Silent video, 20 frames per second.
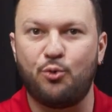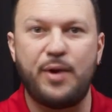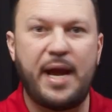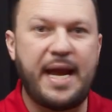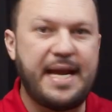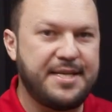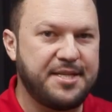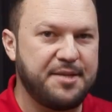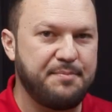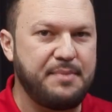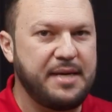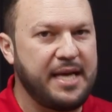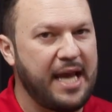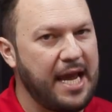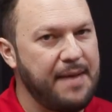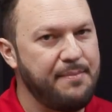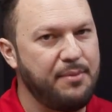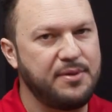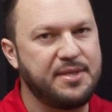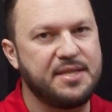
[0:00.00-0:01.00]
rate to be
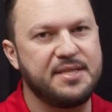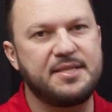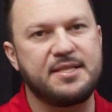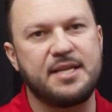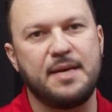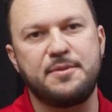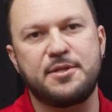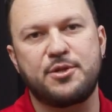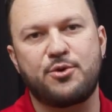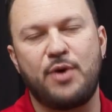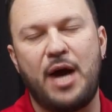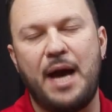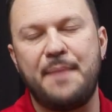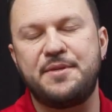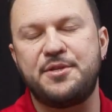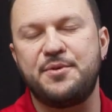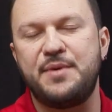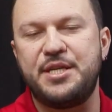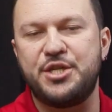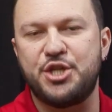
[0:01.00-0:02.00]
able to
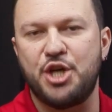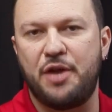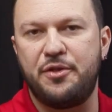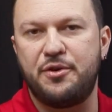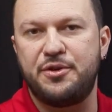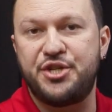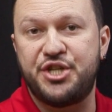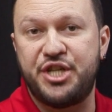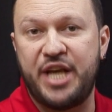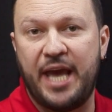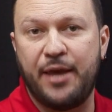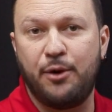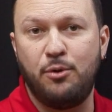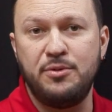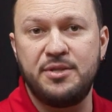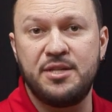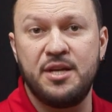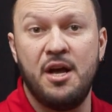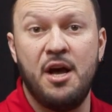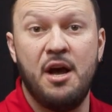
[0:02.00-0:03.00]
subscribe to each other
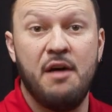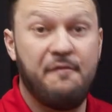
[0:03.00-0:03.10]
channels,